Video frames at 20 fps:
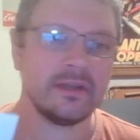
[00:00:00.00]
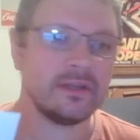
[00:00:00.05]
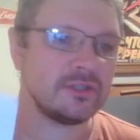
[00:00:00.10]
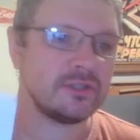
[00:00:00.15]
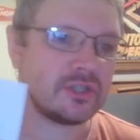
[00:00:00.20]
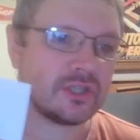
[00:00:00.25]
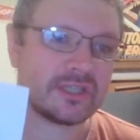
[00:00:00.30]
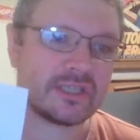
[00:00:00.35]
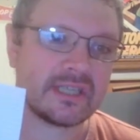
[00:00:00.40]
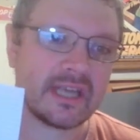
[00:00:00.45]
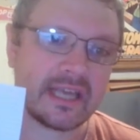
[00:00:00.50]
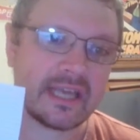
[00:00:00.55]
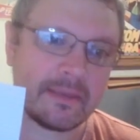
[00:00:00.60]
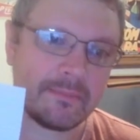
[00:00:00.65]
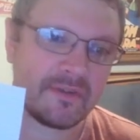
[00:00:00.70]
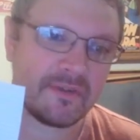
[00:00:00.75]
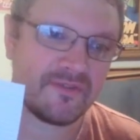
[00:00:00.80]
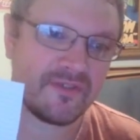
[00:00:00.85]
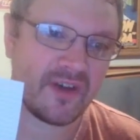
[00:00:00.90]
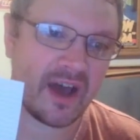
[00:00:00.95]
Just say, give
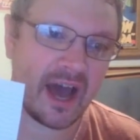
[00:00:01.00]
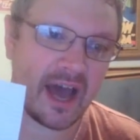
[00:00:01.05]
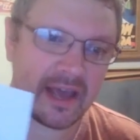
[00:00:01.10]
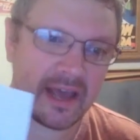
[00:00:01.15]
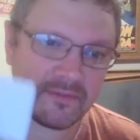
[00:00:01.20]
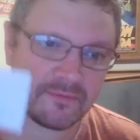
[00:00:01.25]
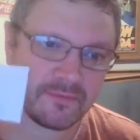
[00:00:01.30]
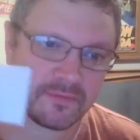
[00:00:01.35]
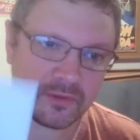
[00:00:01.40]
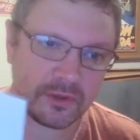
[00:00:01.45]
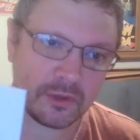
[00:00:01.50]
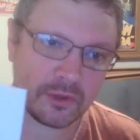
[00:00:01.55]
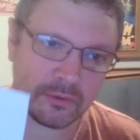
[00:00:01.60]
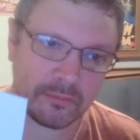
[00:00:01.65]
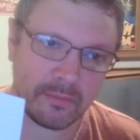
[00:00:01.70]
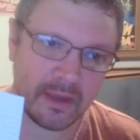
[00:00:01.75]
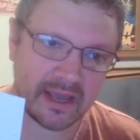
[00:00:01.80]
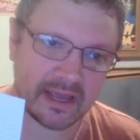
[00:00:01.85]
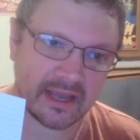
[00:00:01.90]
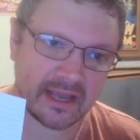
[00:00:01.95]
me 5, you'll
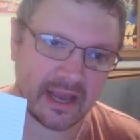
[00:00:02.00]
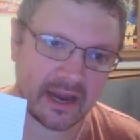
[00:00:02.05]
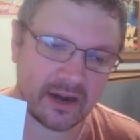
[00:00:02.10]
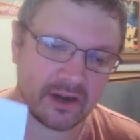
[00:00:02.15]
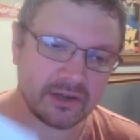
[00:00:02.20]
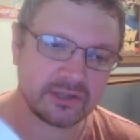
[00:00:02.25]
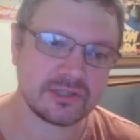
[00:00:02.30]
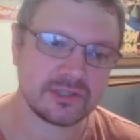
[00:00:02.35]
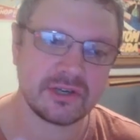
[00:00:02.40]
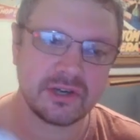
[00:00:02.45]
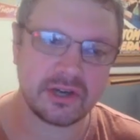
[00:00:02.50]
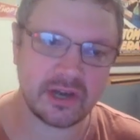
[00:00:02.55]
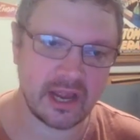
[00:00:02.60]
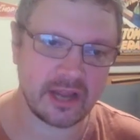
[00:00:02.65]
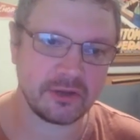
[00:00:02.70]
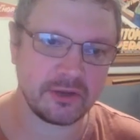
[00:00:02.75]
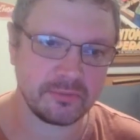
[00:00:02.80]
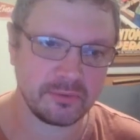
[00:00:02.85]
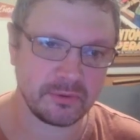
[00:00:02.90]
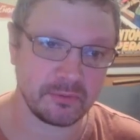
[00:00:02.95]
make a character,
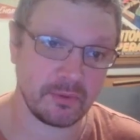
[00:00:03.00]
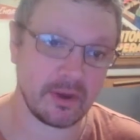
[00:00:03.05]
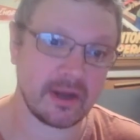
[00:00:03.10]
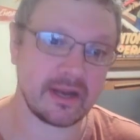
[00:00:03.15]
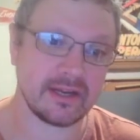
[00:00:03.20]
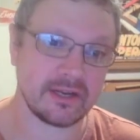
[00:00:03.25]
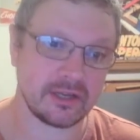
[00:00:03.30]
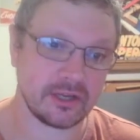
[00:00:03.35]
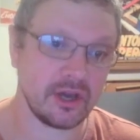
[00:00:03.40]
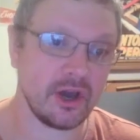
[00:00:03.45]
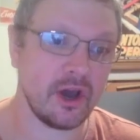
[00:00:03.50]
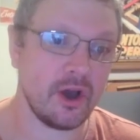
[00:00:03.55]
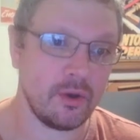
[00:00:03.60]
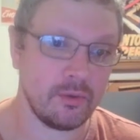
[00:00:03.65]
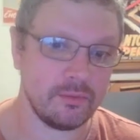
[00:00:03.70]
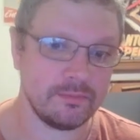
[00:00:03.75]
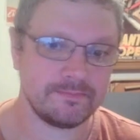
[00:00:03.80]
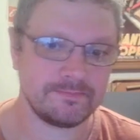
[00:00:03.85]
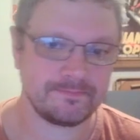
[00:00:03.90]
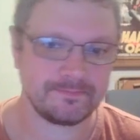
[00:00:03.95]
and you'll be ready to go.